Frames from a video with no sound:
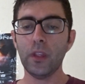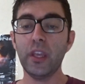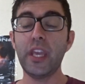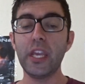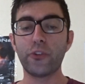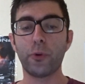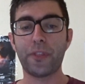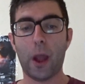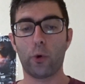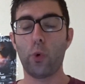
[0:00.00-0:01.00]
He is
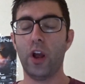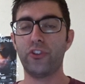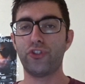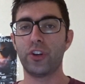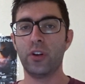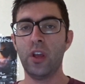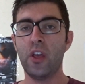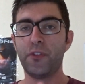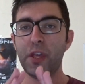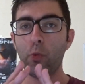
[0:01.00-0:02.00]
without question
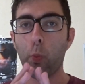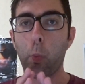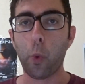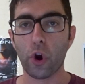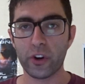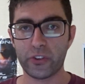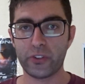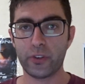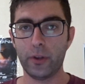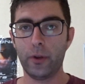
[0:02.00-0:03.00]
the
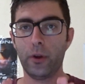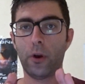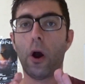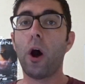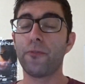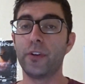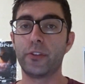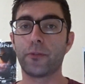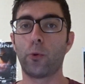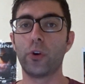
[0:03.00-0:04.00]
worst
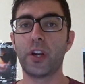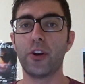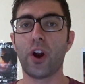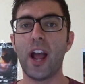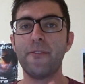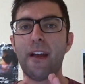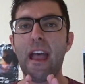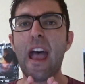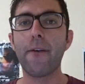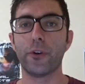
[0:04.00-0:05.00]
offensive coordinator I have
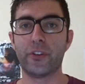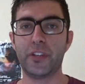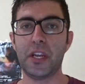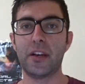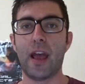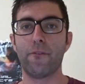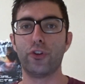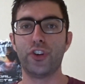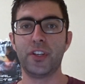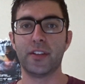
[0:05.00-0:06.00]
ever seen at
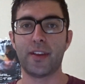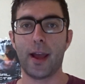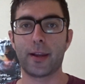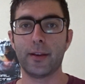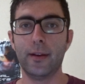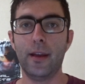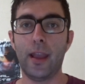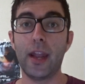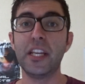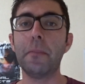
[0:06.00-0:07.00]
Virginia Tech,
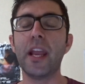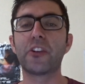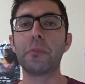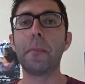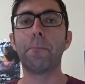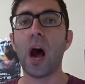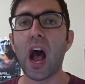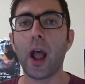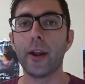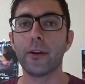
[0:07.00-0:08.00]
and he makes me
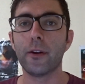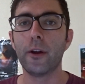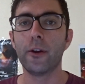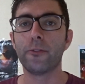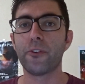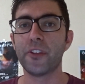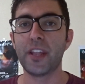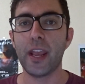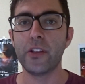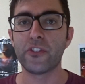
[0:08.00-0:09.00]
pine for the
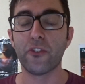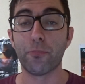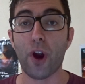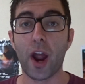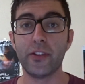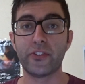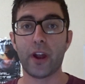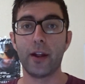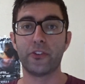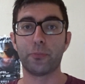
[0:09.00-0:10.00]
days of Brian
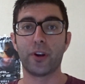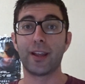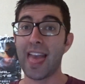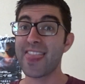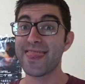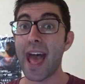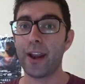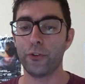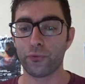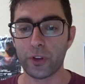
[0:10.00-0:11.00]
Steinspring.
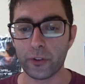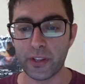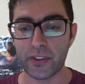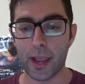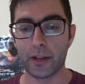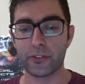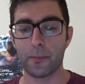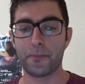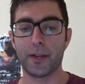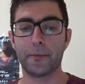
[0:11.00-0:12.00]
That is really saying
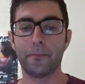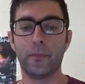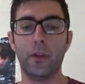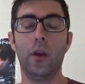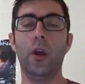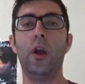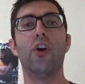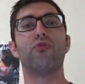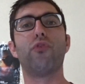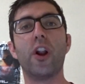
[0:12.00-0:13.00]
something.
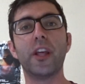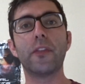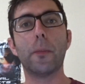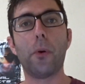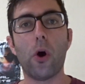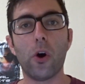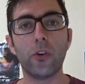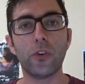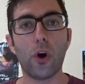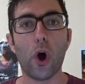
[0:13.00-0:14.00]
Running the
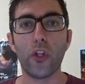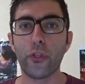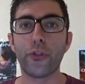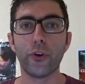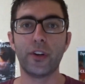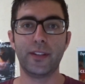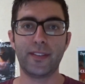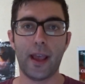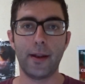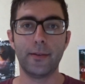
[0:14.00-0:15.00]
ball on 3rd and
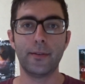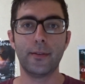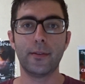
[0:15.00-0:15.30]
10,